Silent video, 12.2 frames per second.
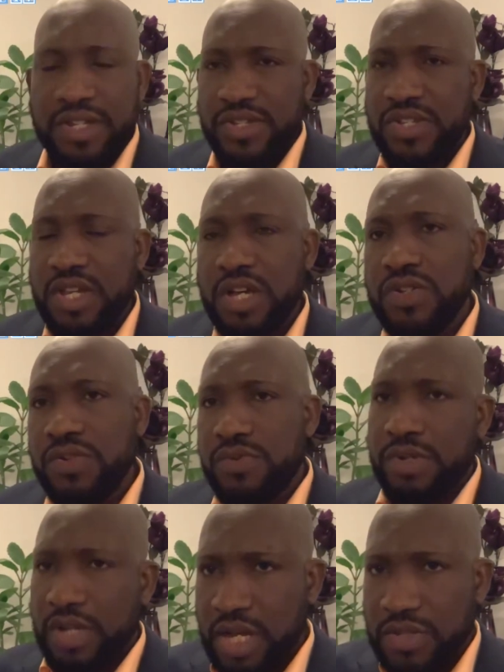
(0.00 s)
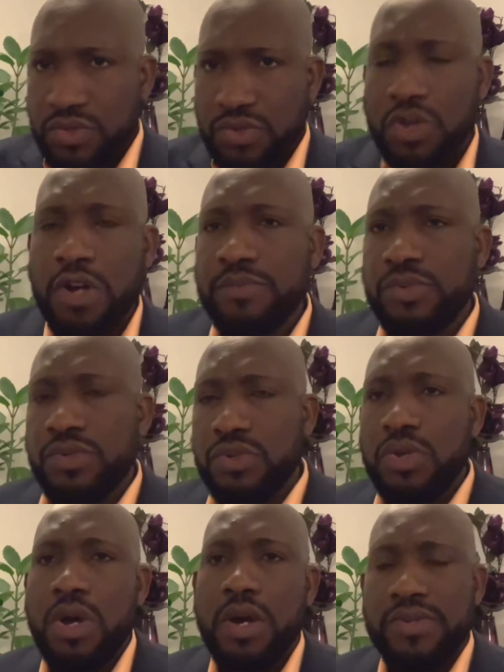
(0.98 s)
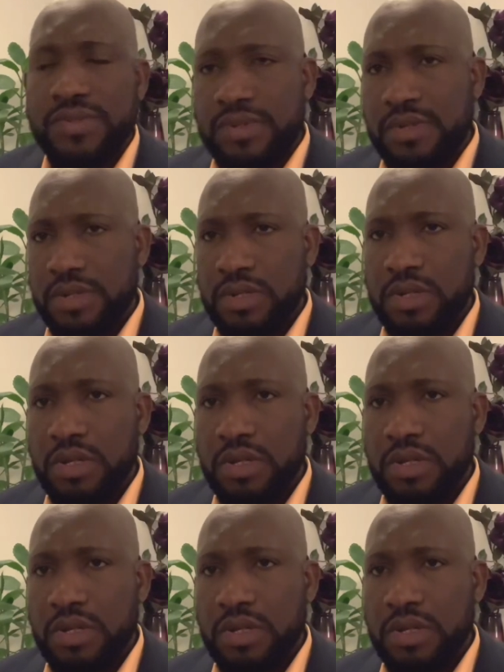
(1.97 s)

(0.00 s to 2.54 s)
his country and to come to yours?